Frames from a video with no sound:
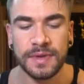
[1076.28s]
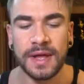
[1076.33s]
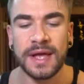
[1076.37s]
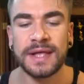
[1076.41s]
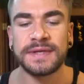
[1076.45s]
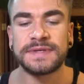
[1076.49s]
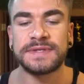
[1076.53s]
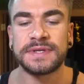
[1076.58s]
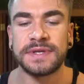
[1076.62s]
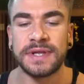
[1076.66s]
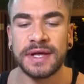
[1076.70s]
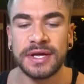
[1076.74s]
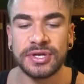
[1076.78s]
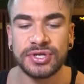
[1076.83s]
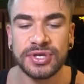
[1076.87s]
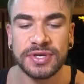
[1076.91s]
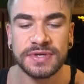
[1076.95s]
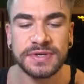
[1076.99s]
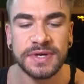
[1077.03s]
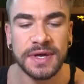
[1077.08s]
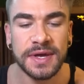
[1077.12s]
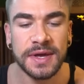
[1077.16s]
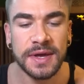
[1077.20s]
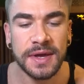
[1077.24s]
It's
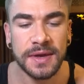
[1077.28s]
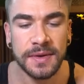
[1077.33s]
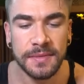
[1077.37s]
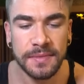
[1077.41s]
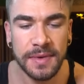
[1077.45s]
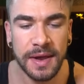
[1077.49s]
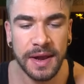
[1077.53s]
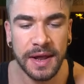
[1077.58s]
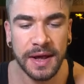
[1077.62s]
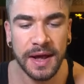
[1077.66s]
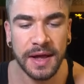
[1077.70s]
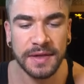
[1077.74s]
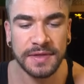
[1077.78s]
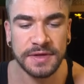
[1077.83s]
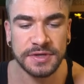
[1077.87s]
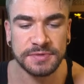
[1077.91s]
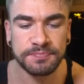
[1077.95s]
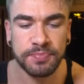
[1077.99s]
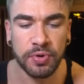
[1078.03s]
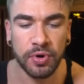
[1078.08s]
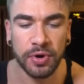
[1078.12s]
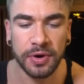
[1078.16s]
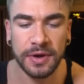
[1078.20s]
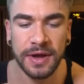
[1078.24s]
delicious. And I got this
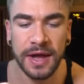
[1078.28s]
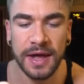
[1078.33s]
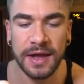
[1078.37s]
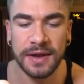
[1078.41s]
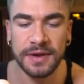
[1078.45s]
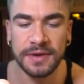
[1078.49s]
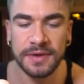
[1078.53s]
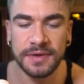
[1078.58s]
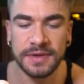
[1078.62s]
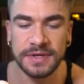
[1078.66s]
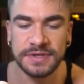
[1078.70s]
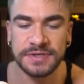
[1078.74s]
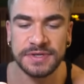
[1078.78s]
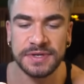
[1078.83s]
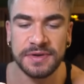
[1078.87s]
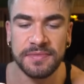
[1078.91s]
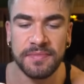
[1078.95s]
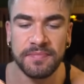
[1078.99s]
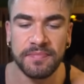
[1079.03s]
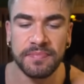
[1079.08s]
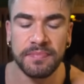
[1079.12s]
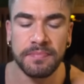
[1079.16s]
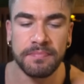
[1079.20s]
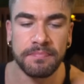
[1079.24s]
pork end, this
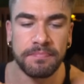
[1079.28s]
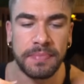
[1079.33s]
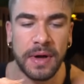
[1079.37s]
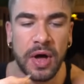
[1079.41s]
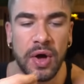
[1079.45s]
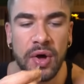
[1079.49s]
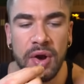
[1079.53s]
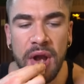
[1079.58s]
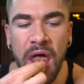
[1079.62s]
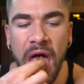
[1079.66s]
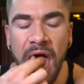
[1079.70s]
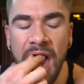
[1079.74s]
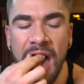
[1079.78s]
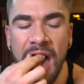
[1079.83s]
bone,